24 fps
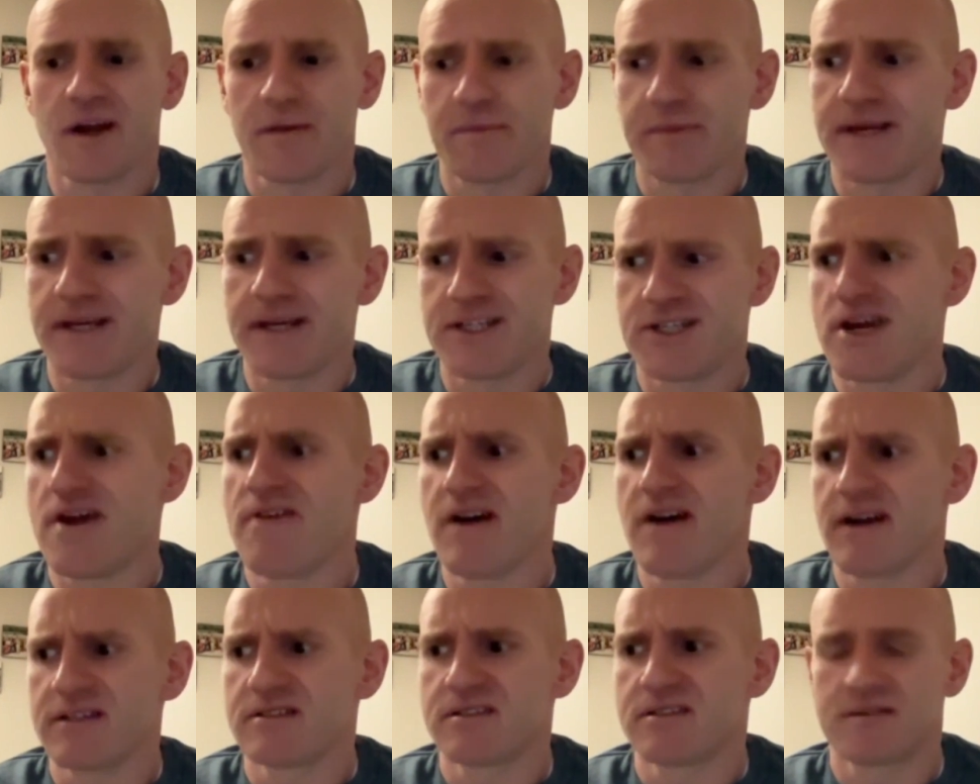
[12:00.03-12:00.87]
like PJ,
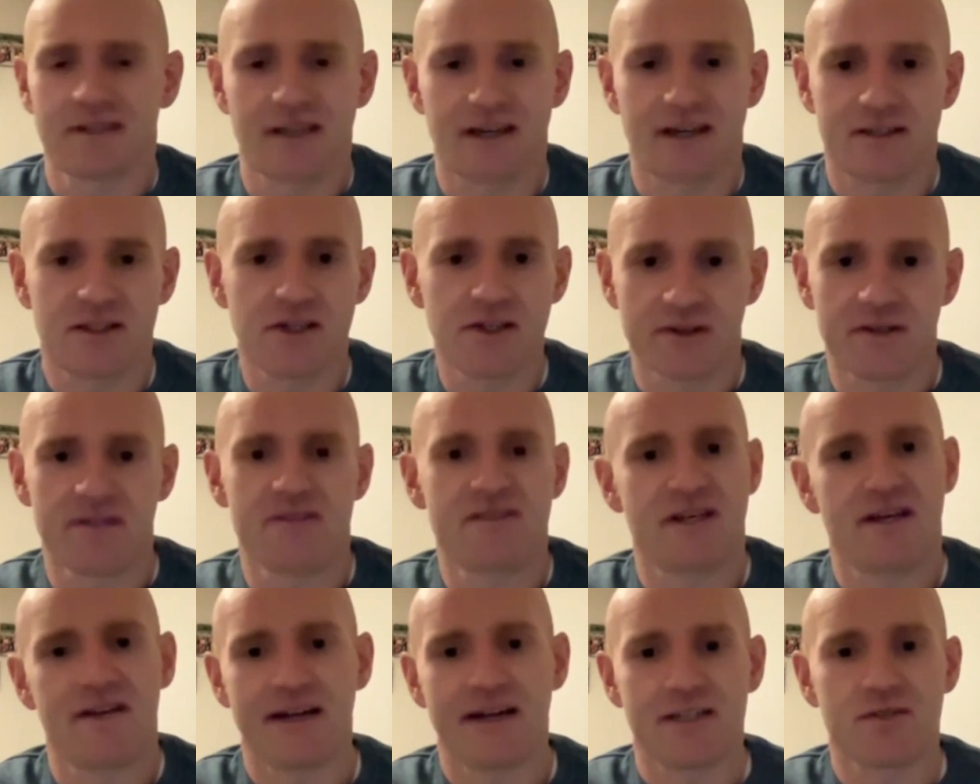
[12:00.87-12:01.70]
that you could
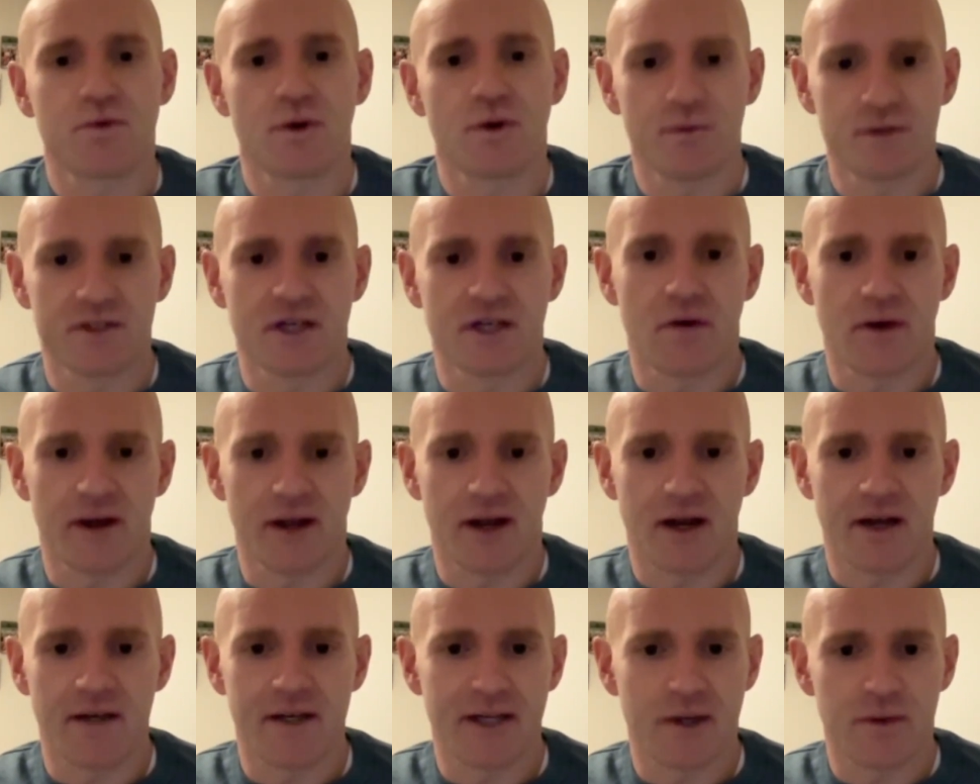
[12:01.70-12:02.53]
see that's what was going on.